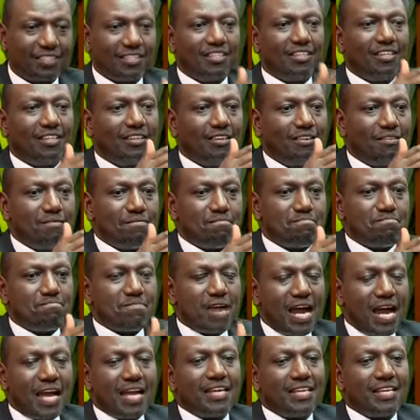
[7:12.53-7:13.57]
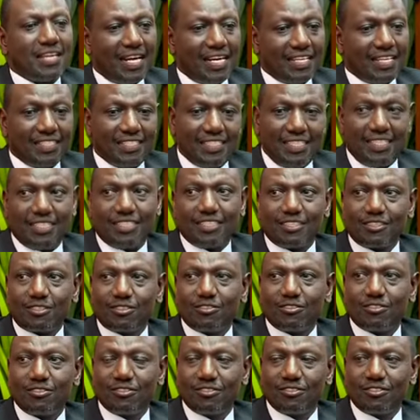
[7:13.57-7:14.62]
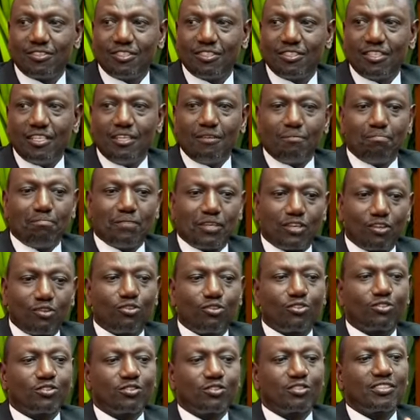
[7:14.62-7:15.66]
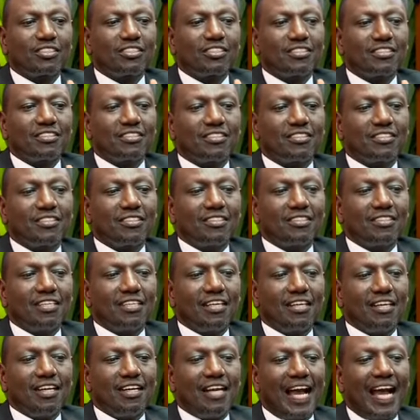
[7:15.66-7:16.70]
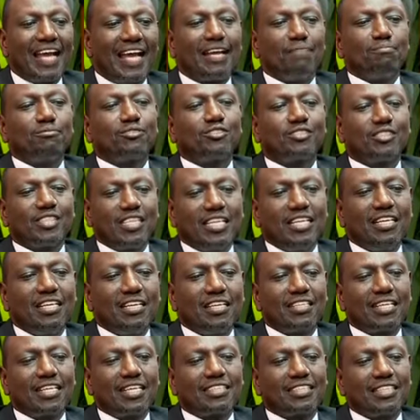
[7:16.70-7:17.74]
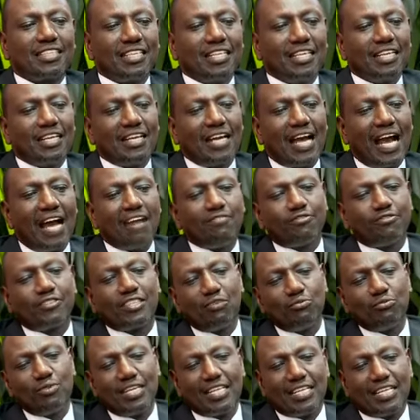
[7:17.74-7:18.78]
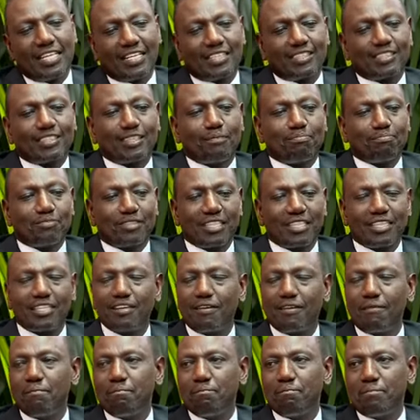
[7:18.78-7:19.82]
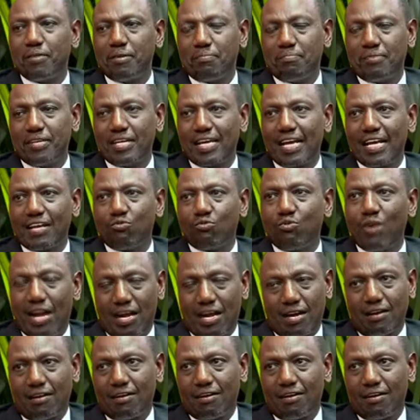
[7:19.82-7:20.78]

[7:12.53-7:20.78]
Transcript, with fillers: okay. my ideas because I am seeing that after we had accepted BBI 1,